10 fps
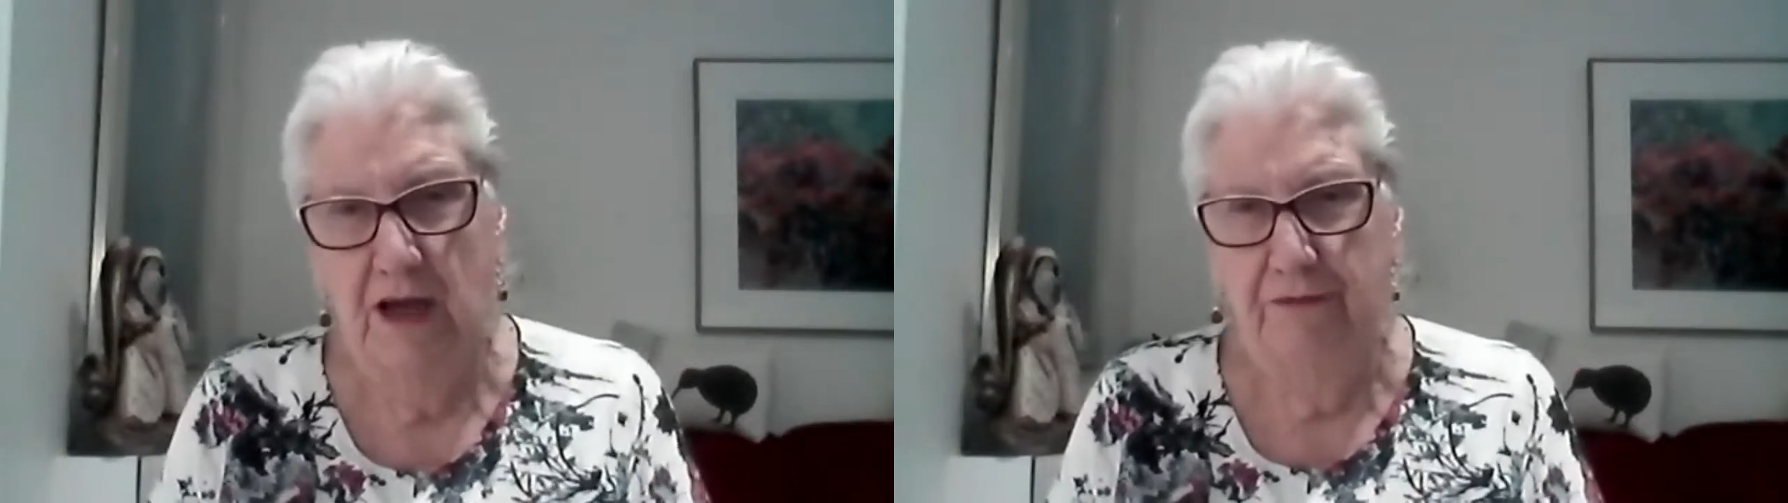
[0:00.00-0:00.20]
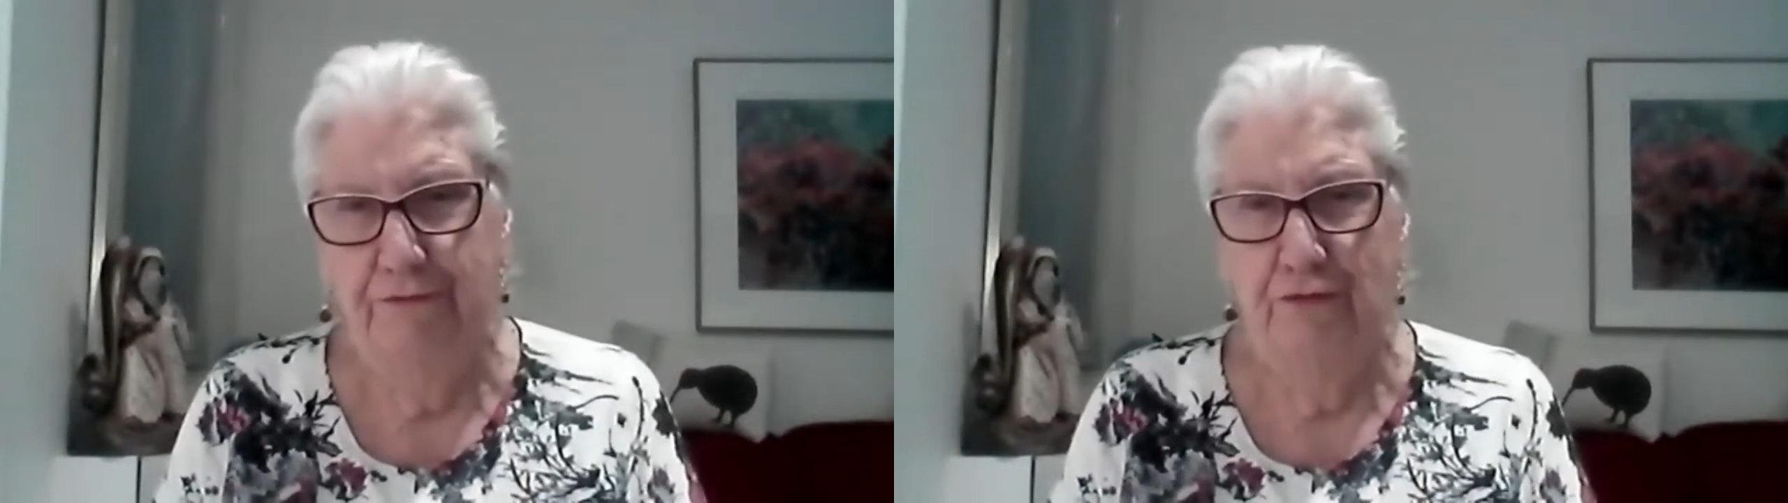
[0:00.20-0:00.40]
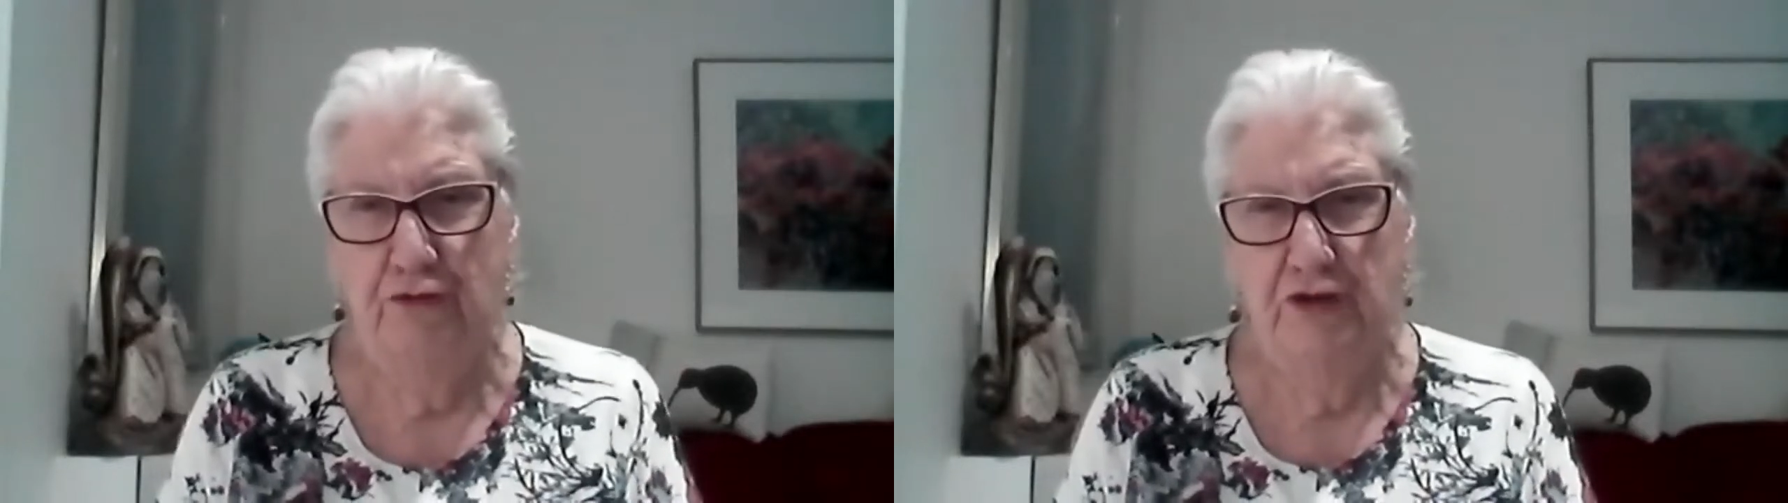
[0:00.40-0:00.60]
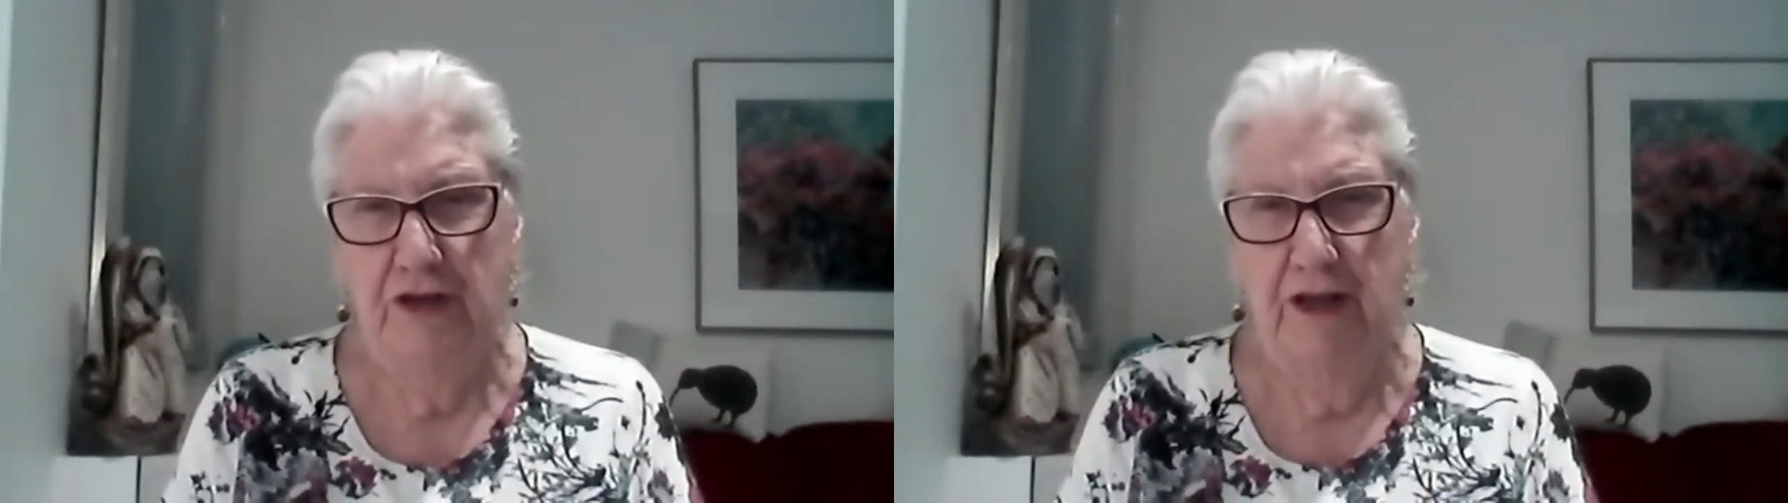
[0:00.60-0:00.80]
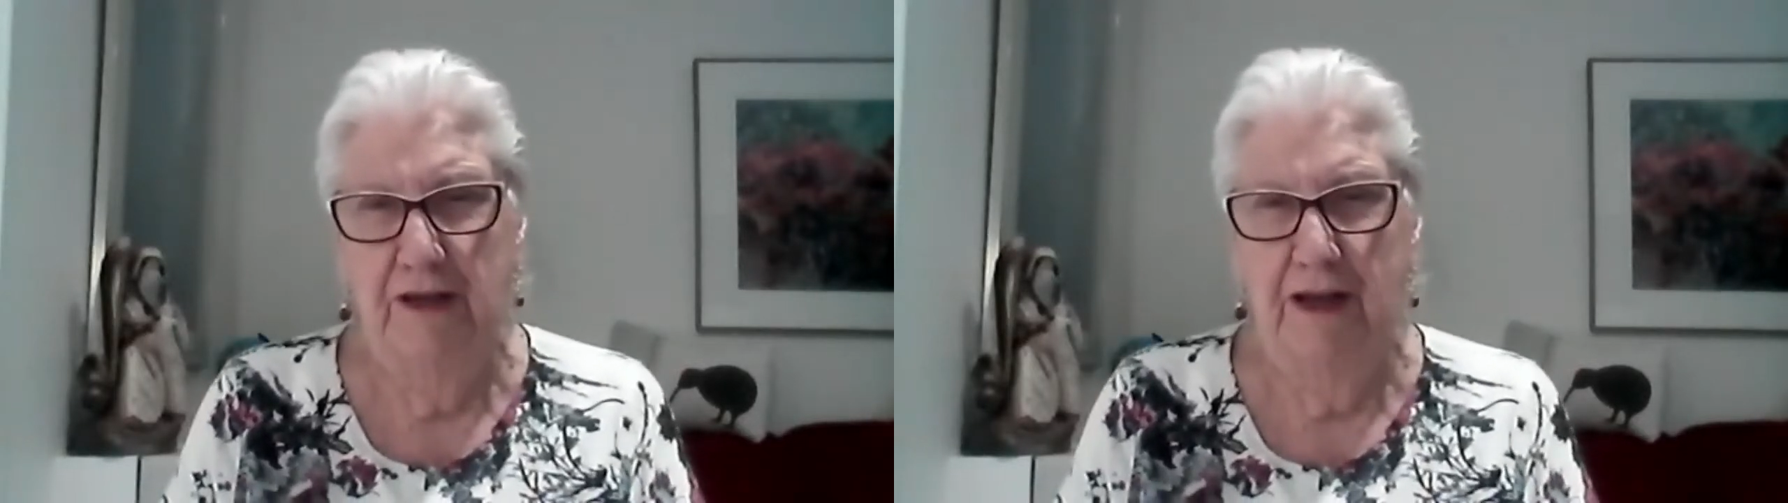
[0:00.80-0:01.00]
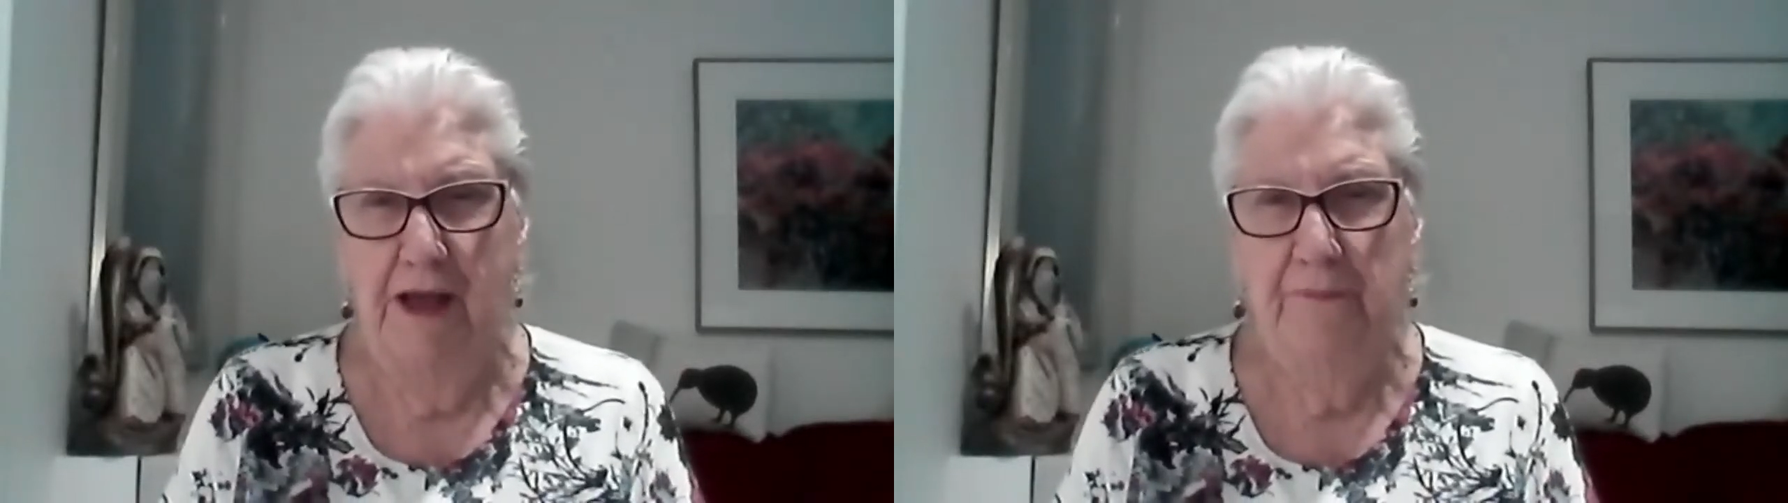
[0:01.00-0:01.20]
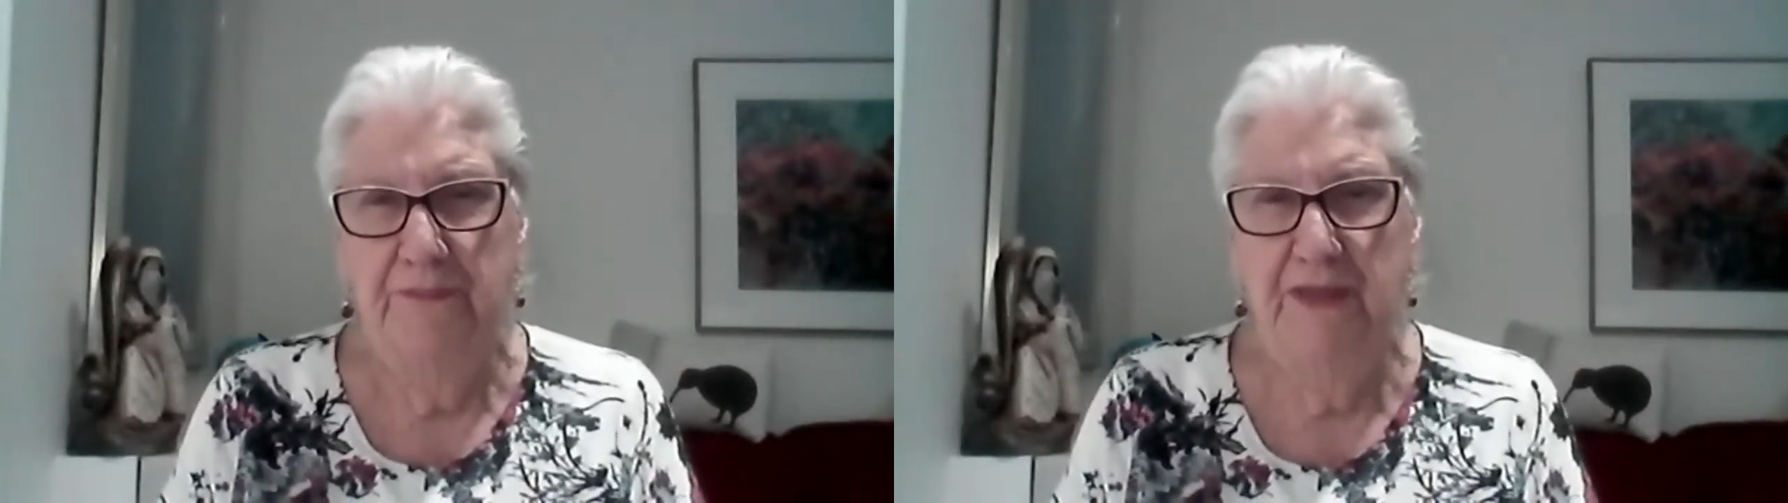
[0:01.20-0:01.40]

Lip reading: unfortunately.